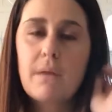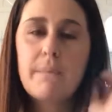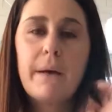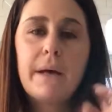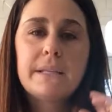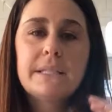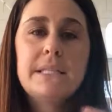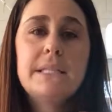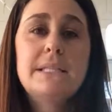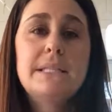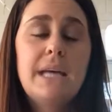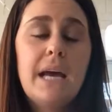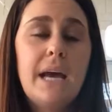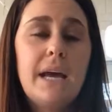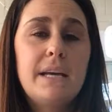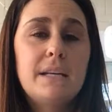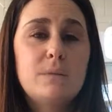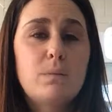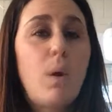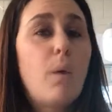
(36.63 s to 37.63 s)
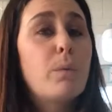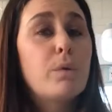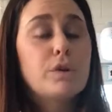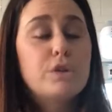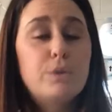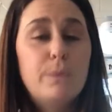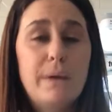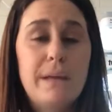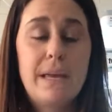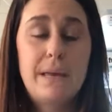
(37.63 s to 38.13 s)
about today is what we're
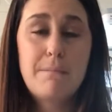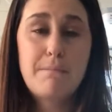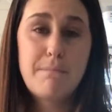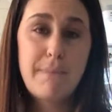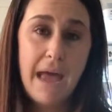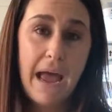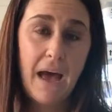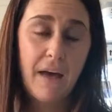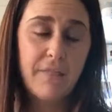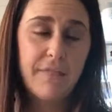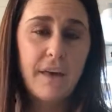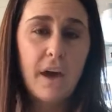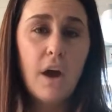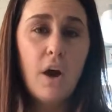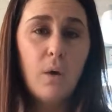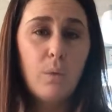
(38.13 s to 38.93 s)
doing in math.